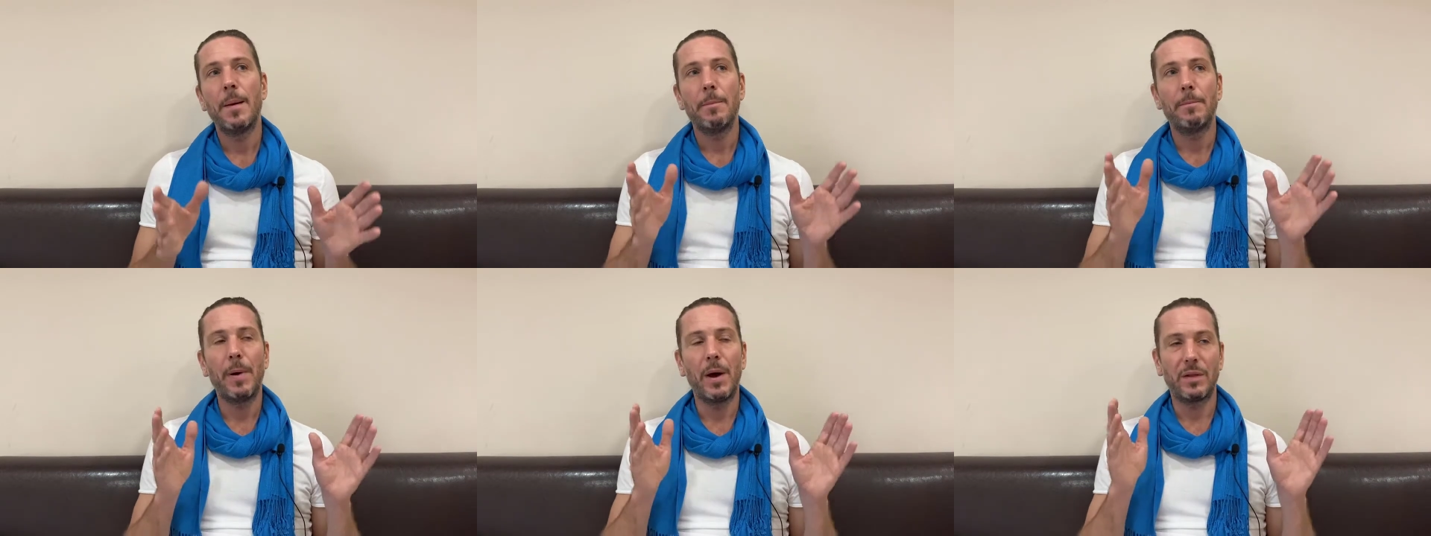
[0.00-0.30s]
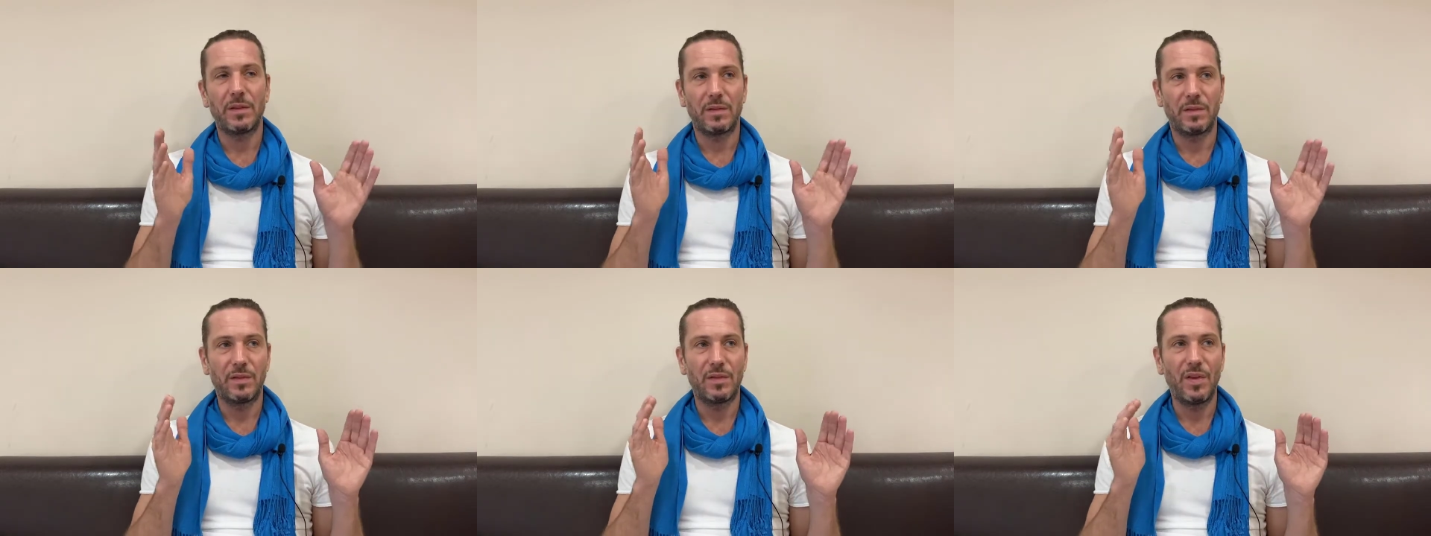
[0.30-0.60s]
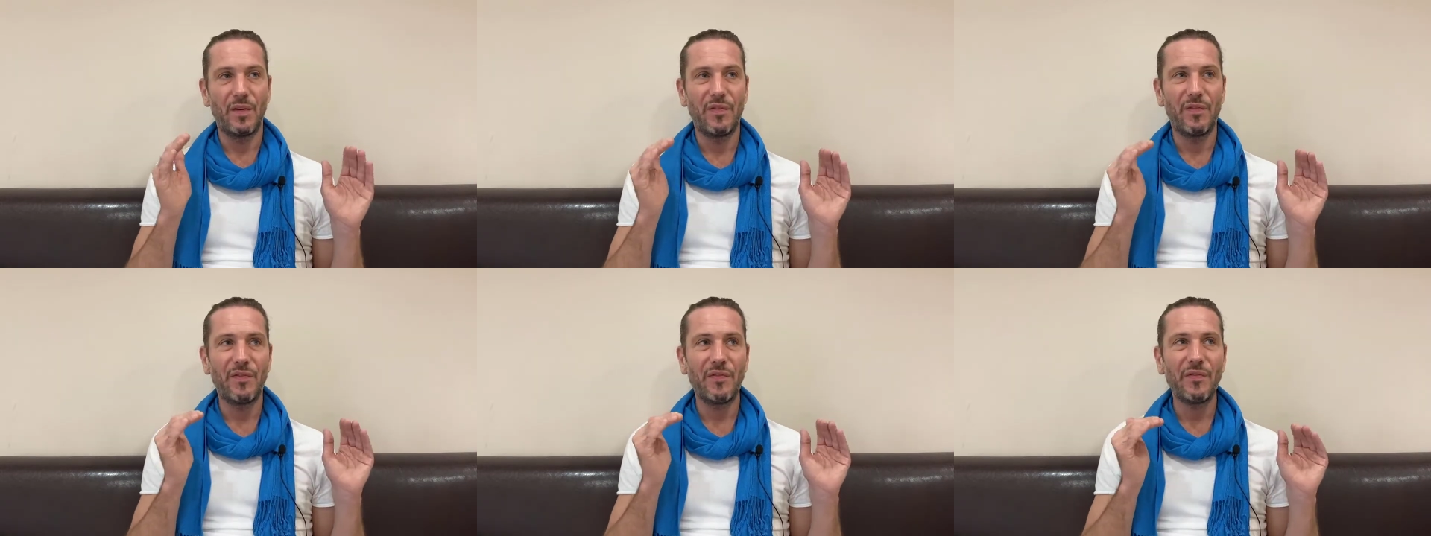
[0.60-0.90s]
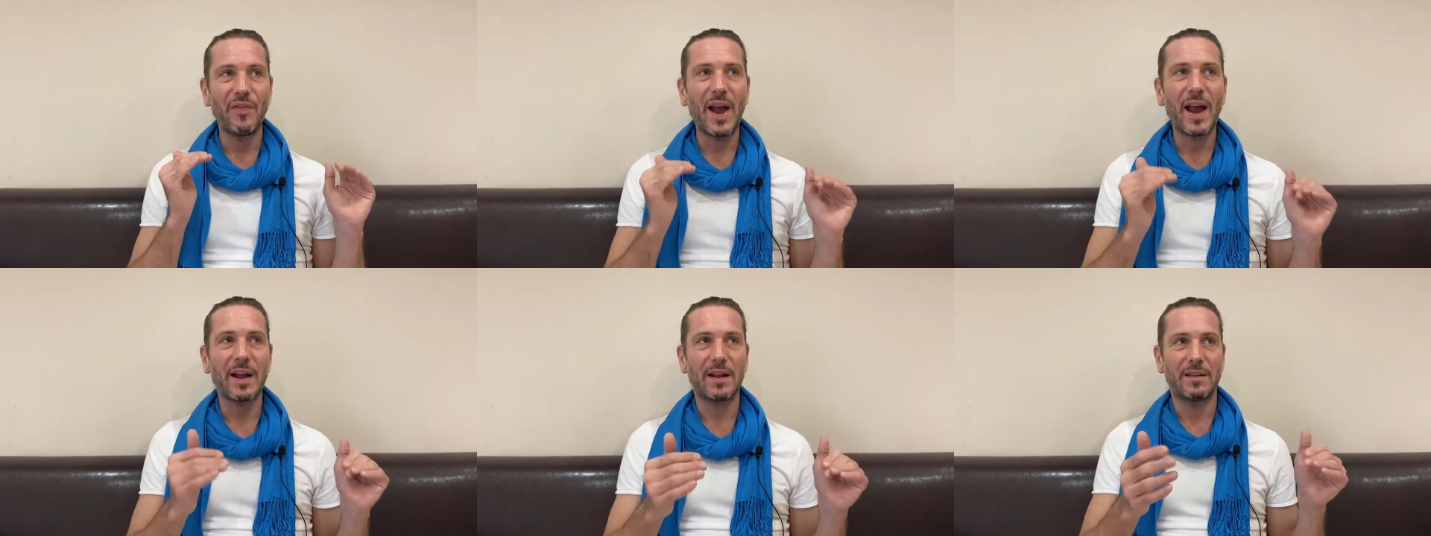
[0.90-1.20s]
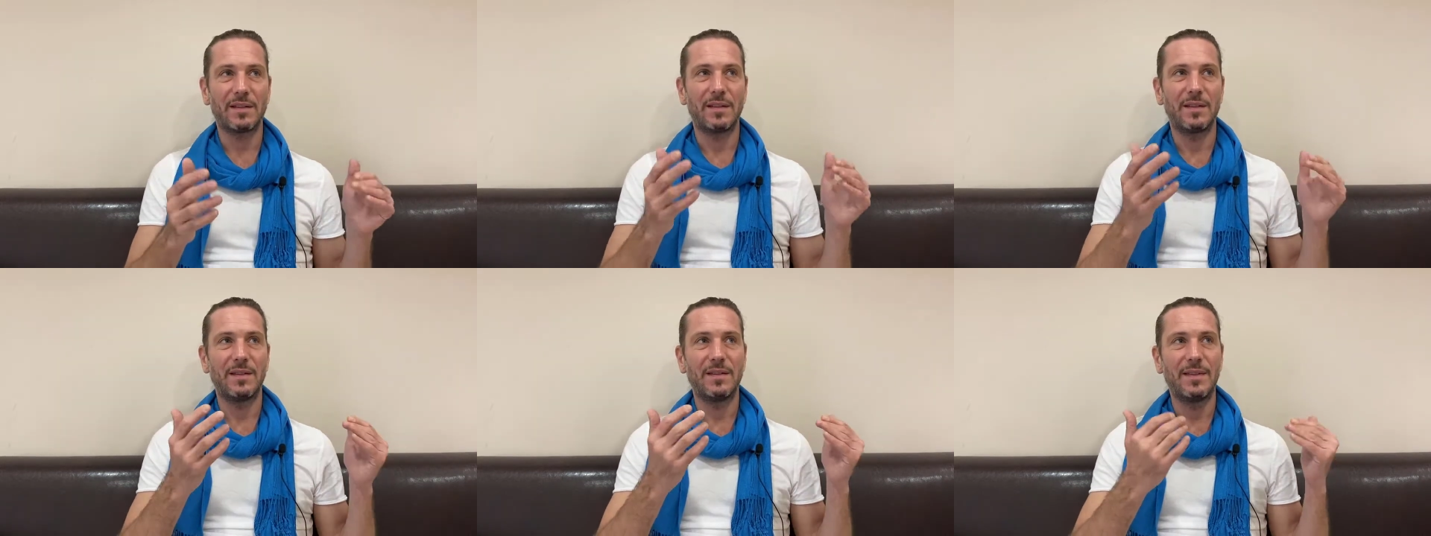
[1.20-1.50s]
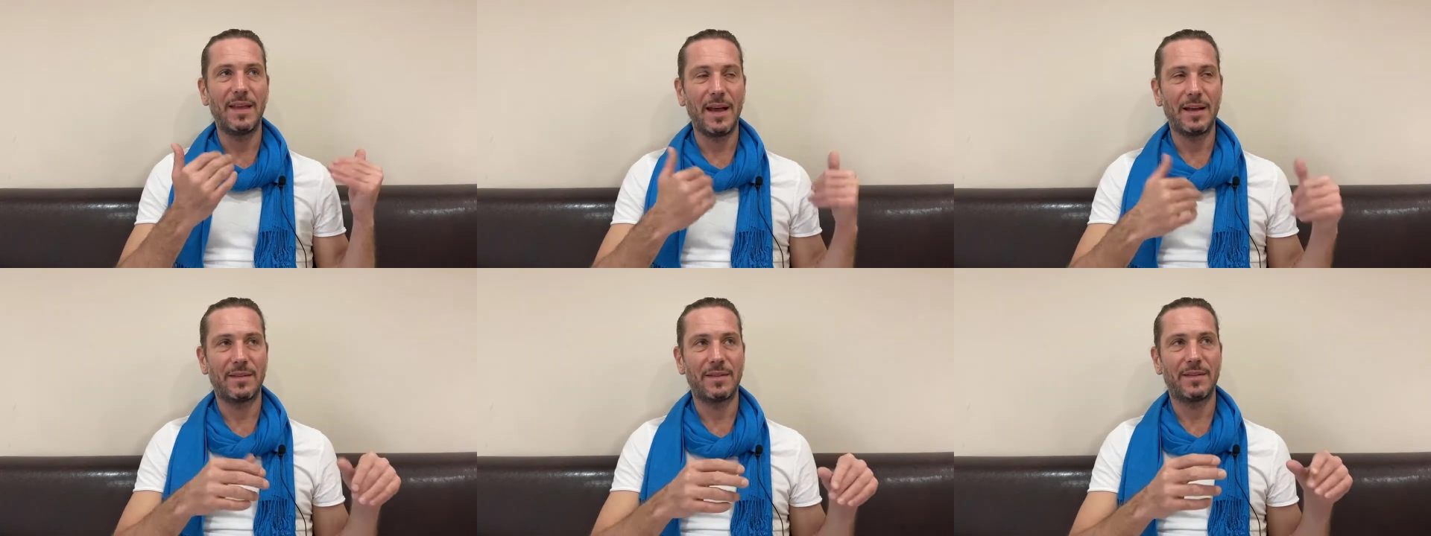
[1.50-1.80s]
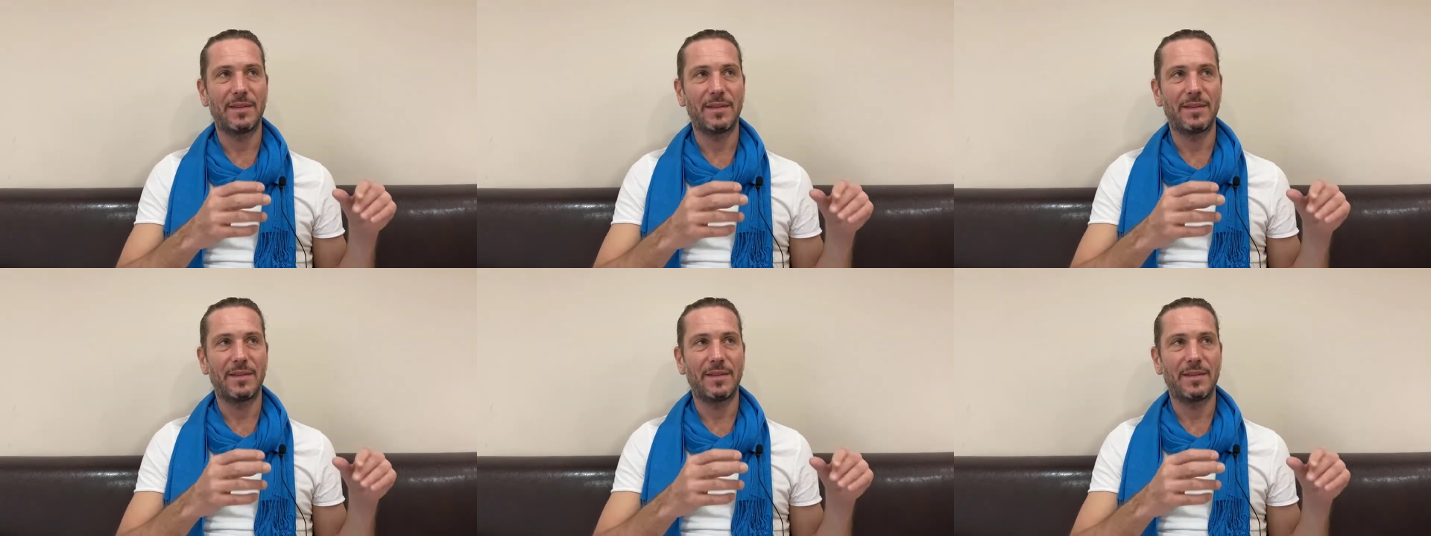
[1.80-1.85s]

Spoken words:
But the fact that